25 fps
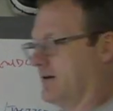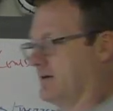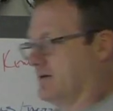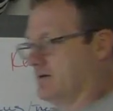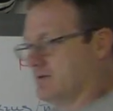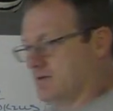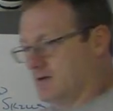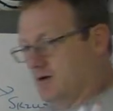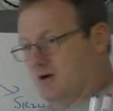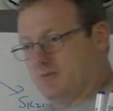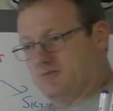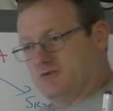
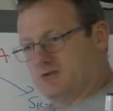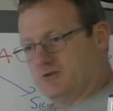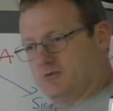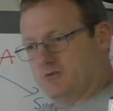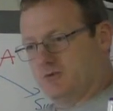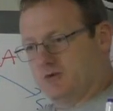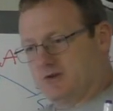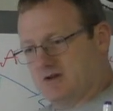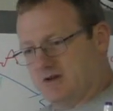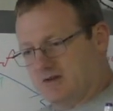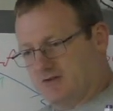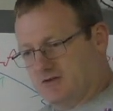I'm just
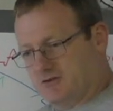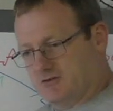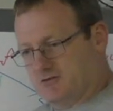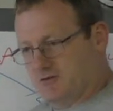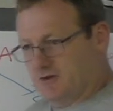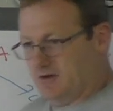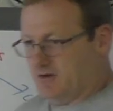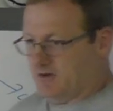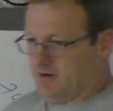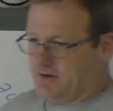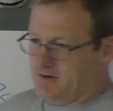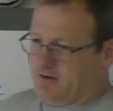walking down the street,
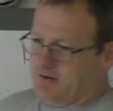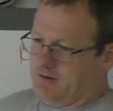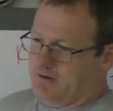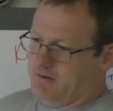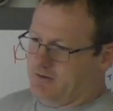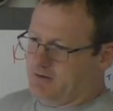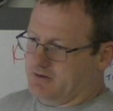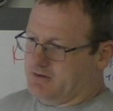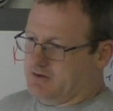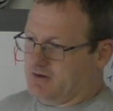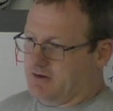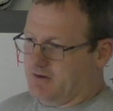I don't know
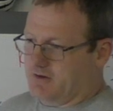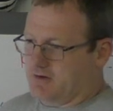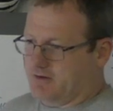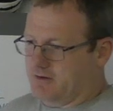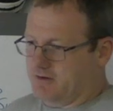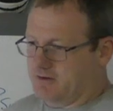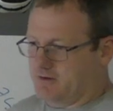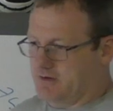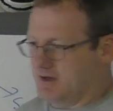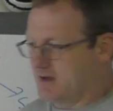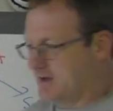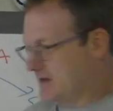what's going
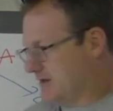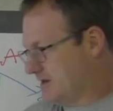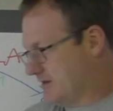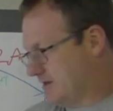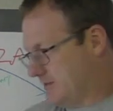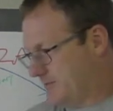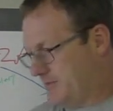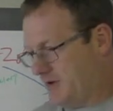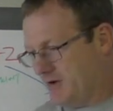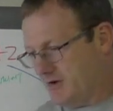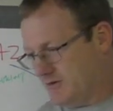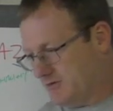on. The
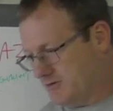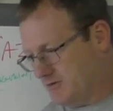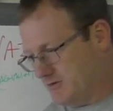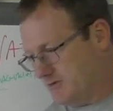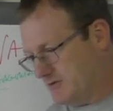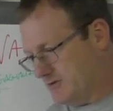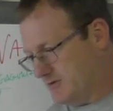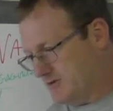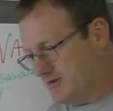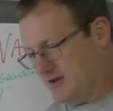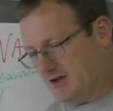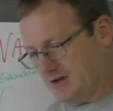person who's
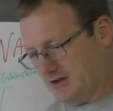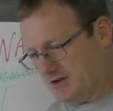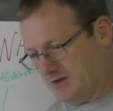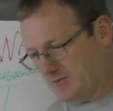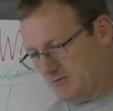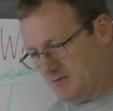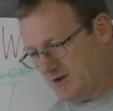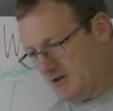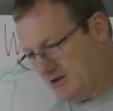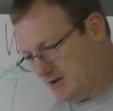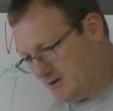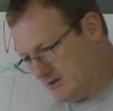attacking
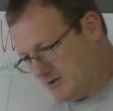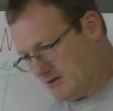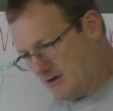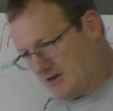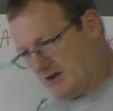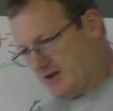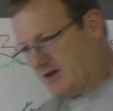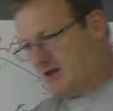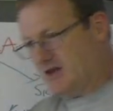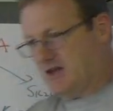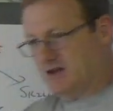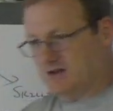me is
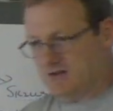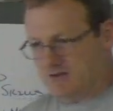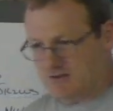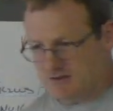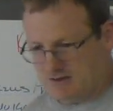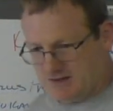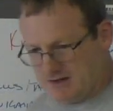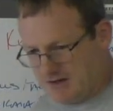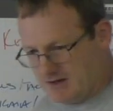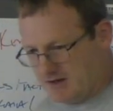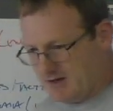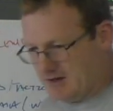ahead of the
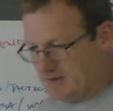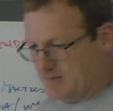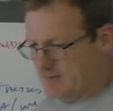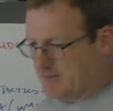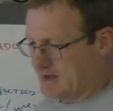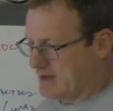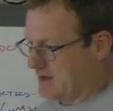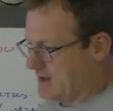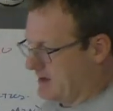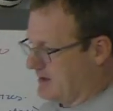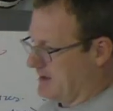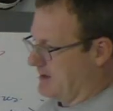game,
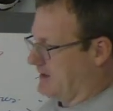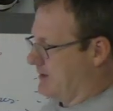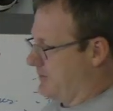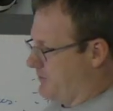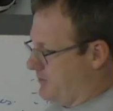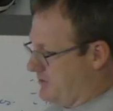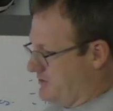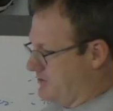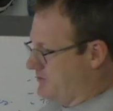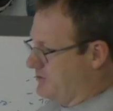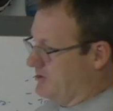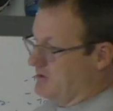
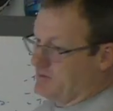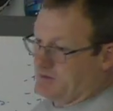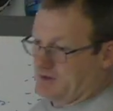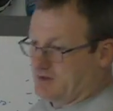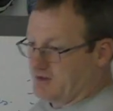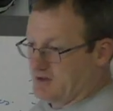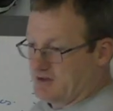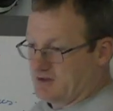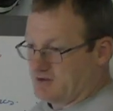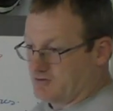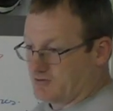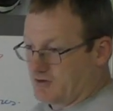presume that
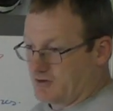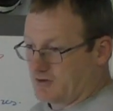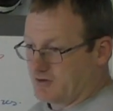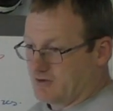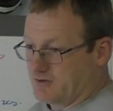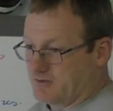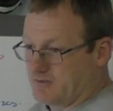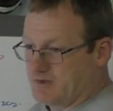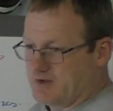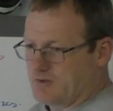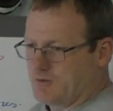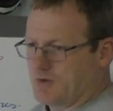they're stronger than
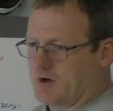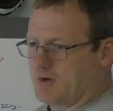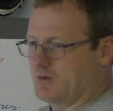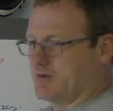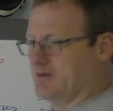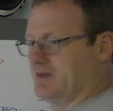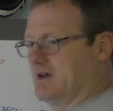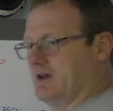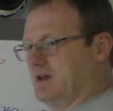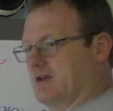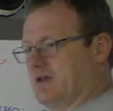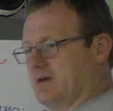me. Why would
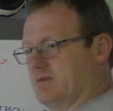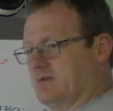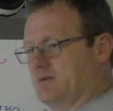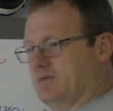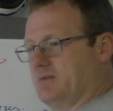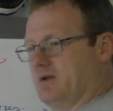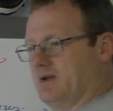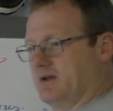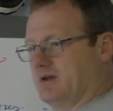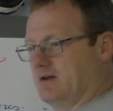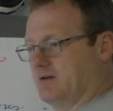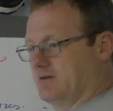they come and
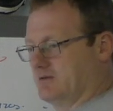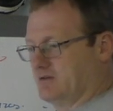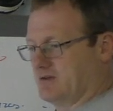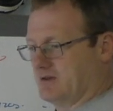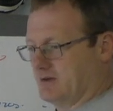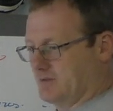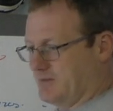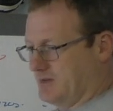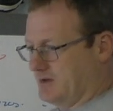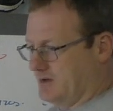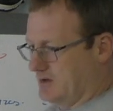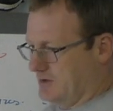pick on
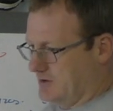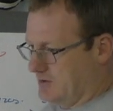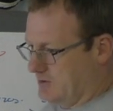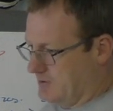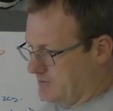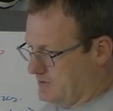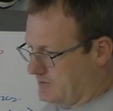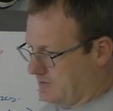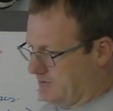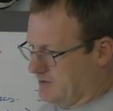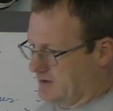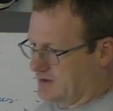somebody who's
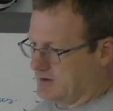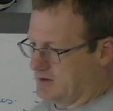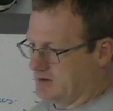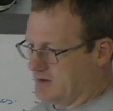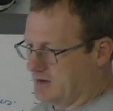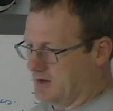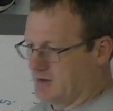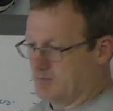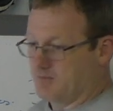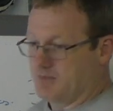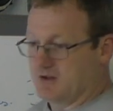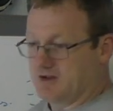freaking
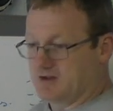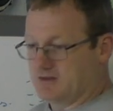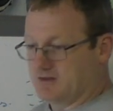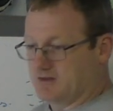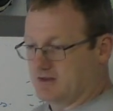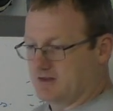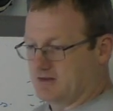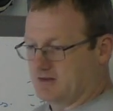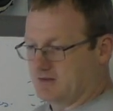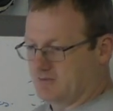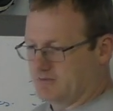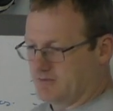bigger than
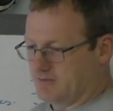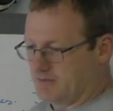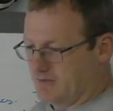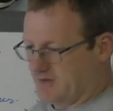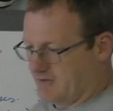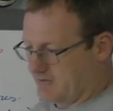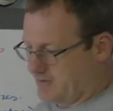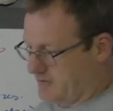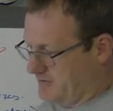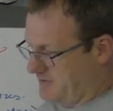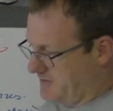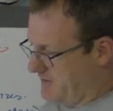them
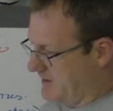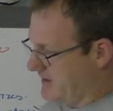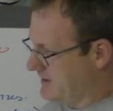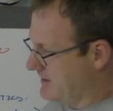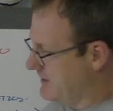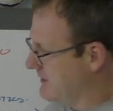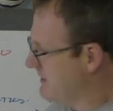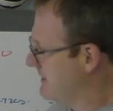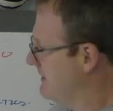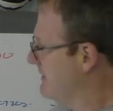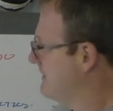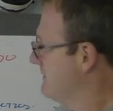for fun,
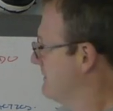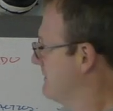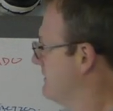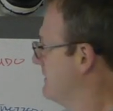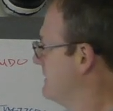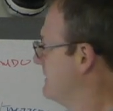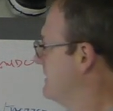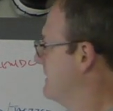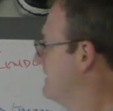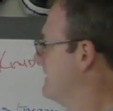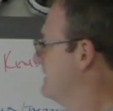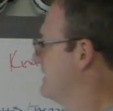right?
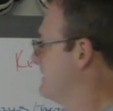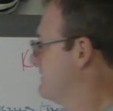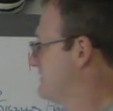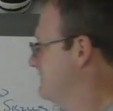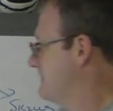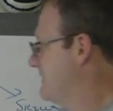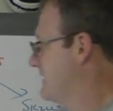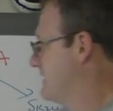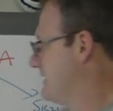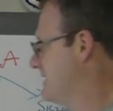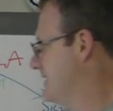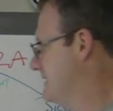Doesn't
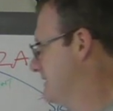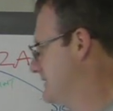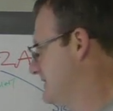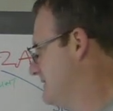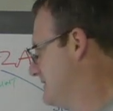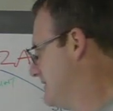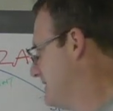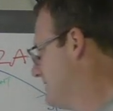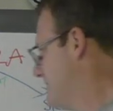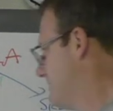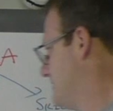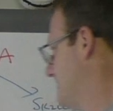make any
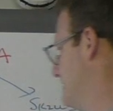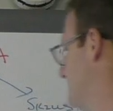sense.